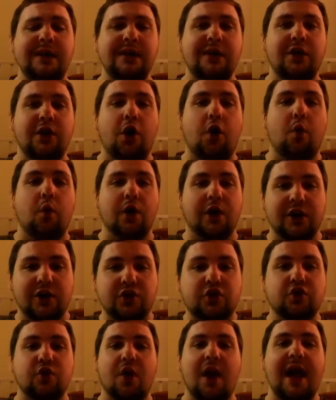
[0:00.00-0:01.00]
you know, we're
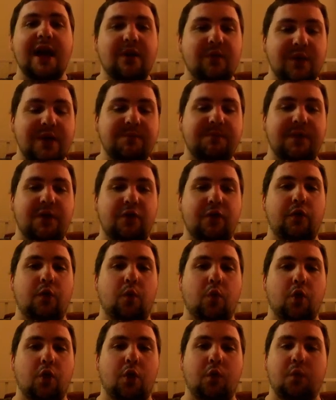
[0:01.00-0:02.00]
going to try to rebuild the
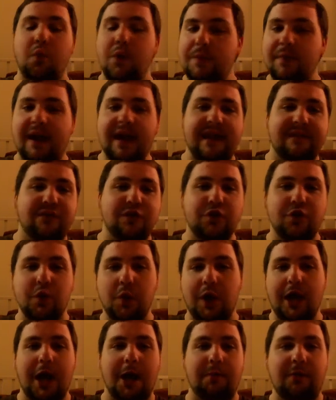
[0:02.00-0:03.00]
world. We might have to
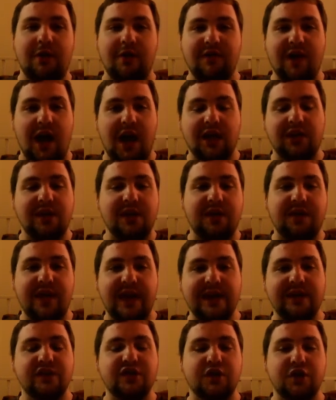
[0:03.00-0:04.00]
do a couple of ugly
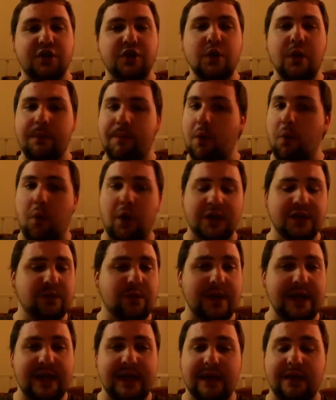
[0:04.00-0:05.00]
things to do it, but once
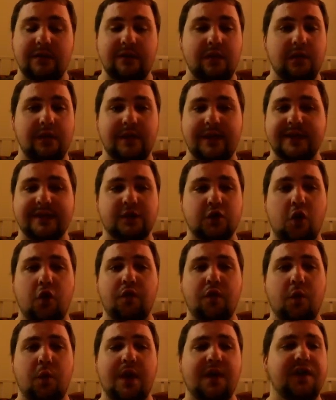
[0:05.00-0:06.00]
we get this
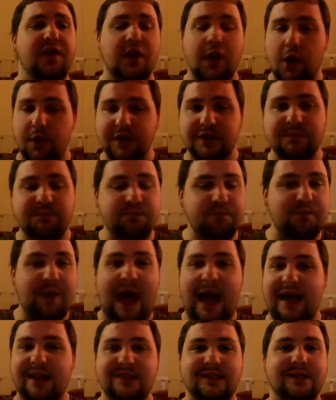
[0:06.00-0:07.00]
over with, you know, it's
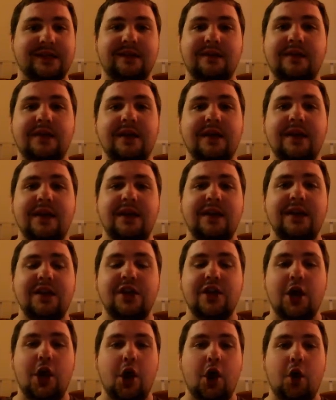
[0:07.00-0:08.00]
back to
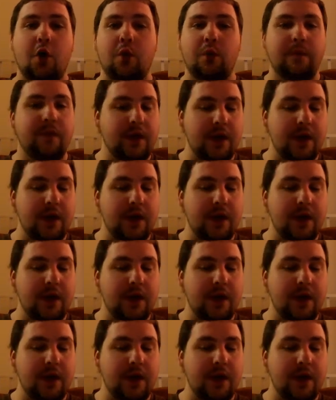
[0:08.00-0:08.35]
you know